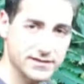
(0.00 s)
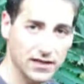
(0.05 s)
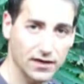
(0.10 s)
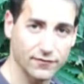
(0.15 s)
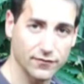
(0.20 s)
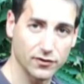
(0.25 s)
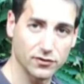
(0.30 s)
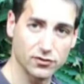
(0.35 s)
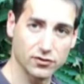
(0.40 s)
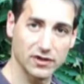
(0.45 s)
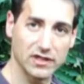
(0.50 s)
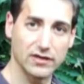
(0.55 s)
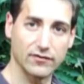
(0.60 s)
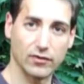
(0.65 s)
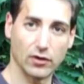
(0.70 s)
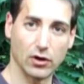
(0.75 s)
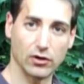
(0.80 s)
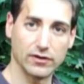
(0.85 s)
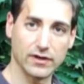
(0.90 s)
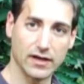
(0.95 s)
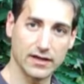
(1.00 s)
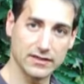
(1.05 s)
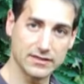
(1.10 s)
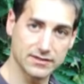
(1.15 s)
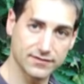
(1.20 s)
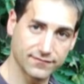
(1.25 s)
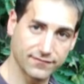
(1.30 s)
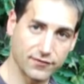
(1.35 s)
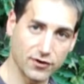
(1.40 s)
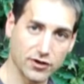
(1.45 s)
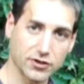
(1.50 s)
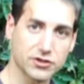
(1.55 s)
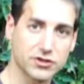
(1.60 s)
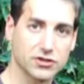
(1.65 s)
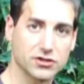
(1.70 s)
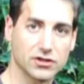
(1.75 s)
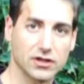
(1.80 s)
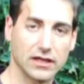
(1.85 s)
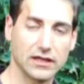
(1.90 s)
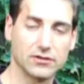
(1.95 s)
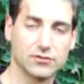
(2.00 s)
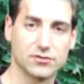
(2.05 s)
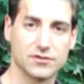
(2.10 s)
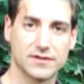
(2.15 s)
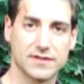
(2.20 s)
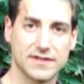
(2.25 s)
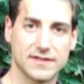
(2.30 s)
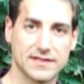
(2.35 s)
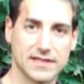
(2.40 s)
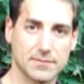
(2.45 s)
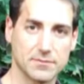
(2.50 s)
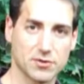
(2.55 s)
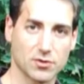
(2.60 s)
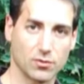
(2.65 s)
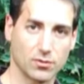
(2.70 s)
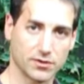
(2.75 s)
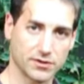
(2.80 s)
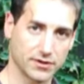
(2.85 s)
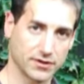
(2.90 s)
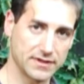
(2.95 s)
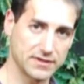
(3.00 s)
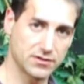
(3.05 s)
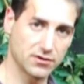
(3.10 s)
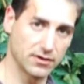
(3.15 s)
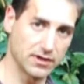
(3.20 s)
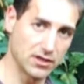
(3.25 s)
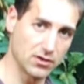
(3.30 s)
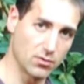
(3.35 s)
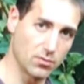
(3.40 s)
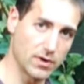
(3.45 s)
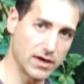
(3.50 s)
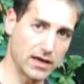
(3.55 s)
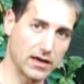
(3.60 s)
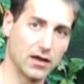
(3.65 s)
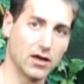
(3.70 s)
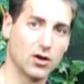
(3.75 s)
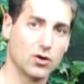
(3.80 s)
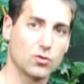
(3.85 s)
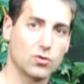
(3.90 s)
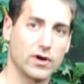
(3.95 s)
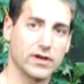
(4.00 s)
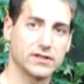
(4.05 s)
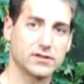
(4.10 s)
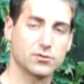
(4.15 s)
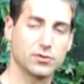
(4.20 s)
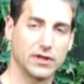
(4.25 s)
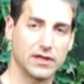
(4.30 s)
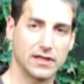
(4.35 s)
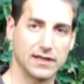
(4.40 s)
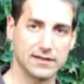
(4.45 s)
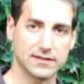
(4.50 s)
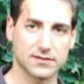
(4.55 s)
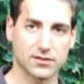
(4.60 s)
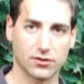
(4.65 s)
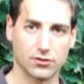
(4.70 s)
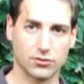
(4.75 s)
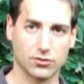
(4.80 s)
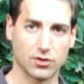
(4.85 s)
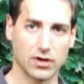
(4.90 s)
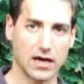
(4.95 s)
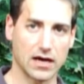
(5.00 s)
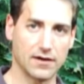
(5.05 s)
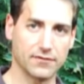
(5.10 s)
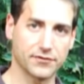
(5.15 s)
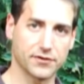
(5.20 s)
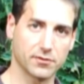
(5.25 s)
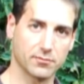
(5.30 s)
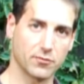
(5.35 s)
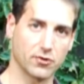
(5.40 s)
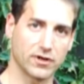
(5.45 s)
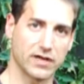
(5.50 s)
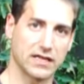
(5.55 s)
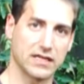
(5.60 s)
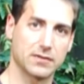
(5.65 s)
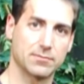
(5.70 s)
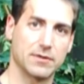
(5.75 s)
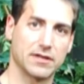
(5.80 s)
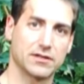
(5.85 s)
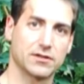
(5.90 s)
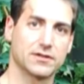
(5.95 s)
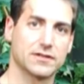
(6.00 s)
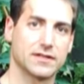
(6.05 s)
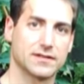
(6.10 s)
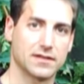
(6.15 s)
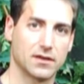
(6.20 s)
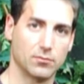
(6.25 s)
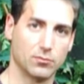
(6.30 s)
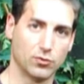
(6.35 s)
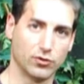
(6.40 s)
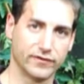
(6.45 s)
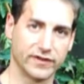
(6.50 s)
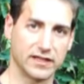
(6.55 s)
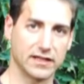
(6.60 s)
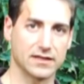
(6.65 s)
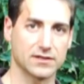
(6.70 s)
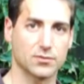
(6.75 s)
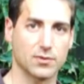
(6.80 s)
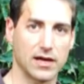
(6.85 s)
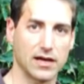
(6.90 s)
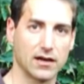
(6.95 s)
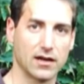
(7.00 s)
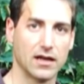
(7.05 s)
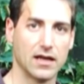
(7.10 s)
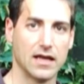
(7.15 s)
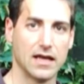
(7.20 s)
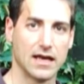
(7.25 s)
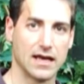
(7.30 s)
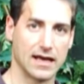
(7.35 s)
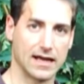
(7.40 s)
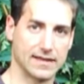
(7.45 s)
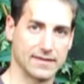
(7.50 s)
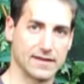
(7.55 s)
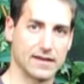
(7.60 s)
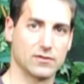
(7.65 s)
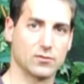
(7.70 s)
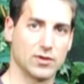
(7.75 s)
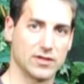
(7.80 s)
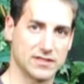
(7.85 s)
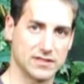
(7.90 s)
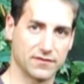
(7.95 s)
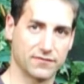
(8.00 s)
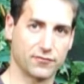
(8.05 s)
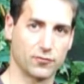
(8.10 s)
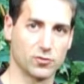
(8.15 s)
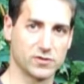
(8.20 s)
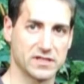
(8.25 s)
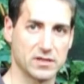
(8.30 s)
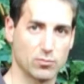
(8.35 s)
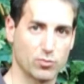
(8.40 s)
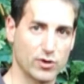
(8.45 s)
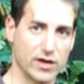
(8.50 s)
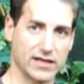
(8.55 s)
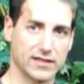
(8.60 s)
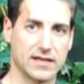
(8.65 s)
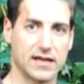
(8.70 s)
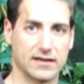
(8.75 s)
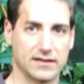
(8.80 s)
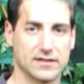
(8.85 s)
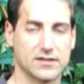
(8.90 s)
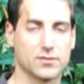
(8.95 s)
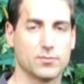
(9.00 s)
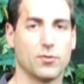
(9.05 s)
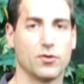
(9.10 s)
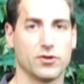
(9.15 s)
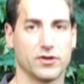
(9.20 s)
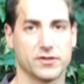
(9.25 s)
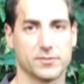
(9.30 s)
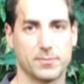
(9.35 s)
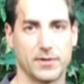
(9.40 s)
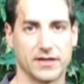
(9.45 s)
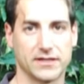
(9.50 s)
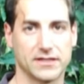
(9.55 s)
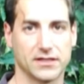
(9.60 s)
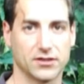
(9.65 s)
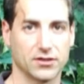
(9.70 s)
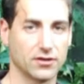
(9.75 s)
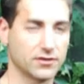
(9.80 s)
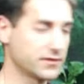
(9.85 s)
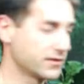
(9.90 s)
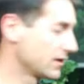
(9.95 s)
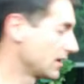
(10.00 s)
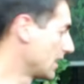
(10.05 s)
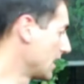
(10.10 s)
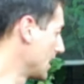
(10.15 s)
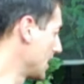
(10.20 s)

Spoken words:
siphon, you give a nice flush into the system, the water is going away quite quickly, so you have some organic matters that are moving as well, and then when they fall, they break down in smallest particles,